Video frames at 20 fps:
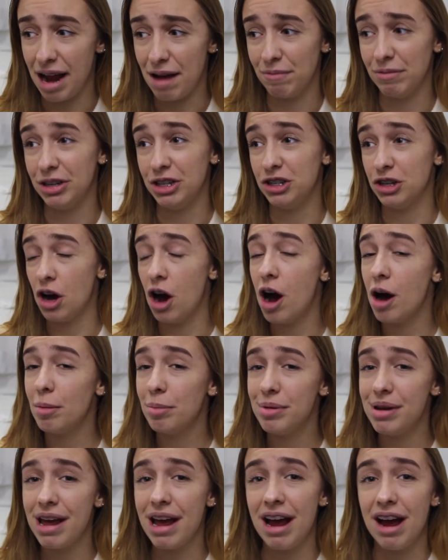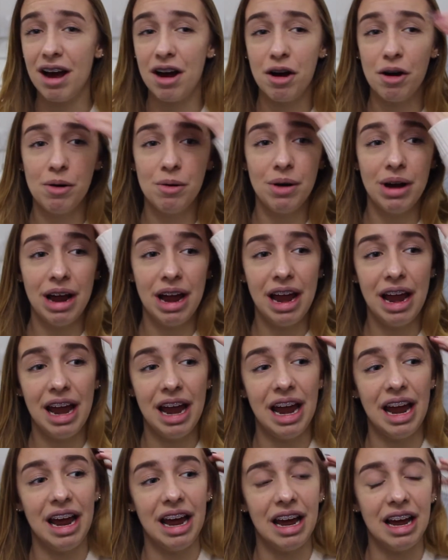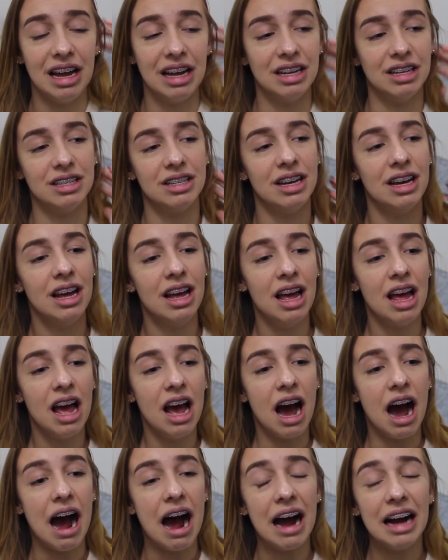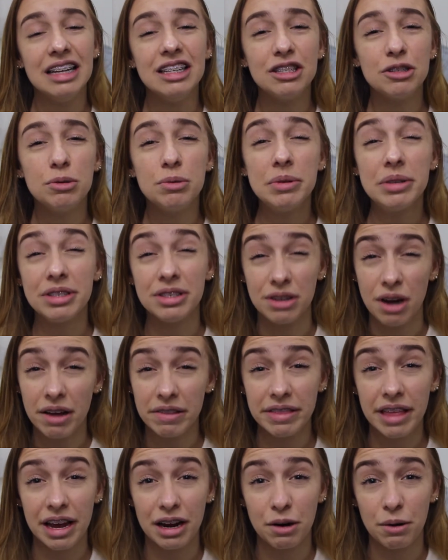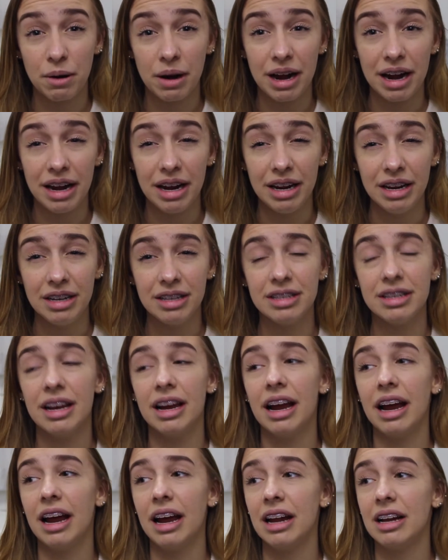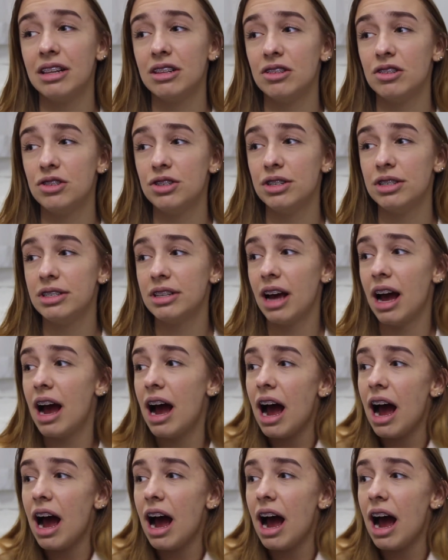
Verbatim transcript: have a job now and high school's not that great and there's just